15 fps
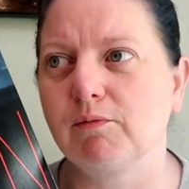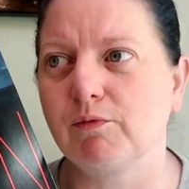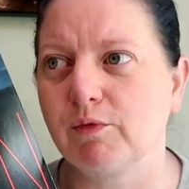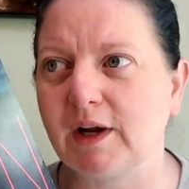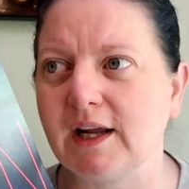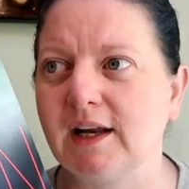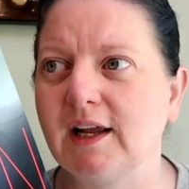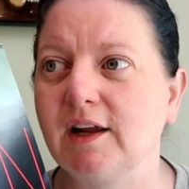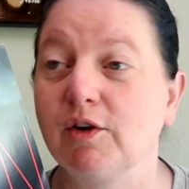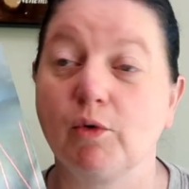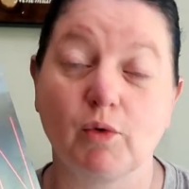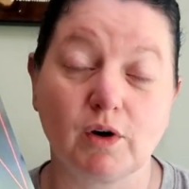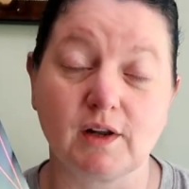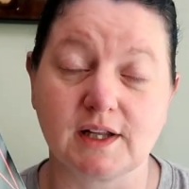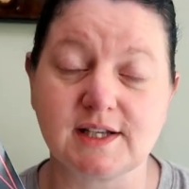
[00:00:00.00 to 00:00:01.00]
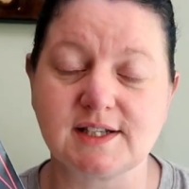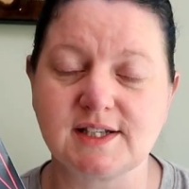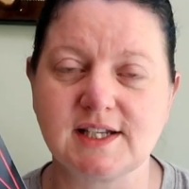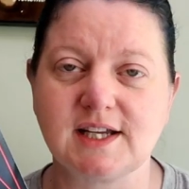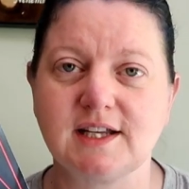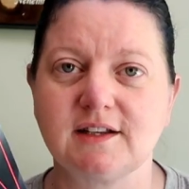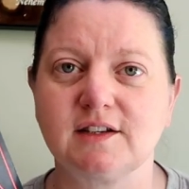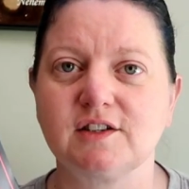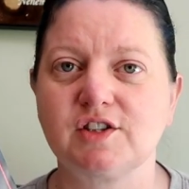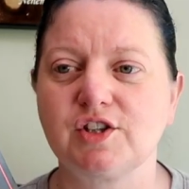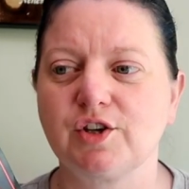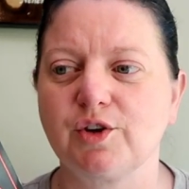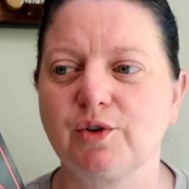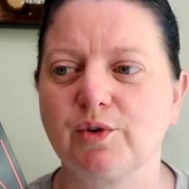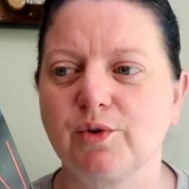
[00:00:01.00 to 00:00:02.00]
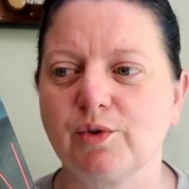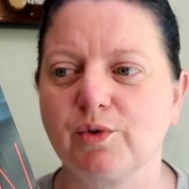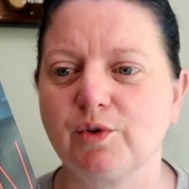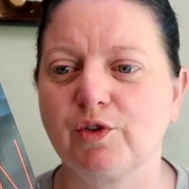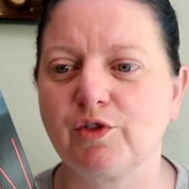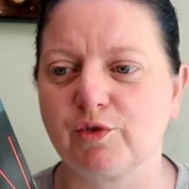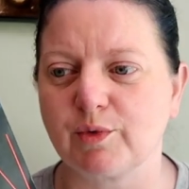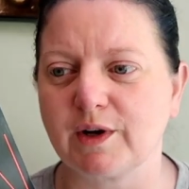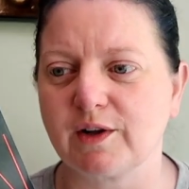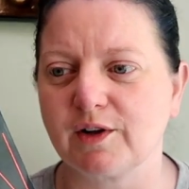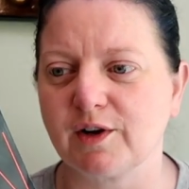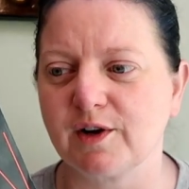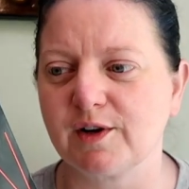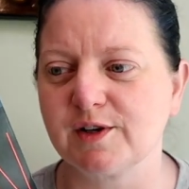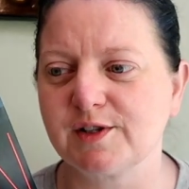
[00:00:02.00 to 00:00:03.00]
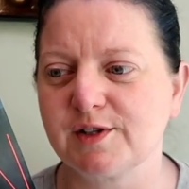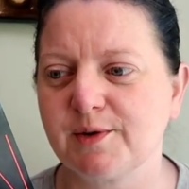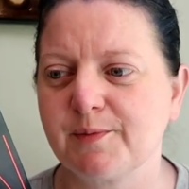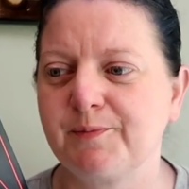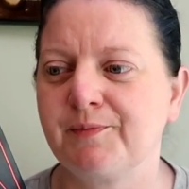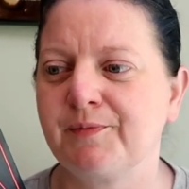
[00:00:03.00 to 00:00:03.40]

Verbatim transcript: reading or listening to thrillers,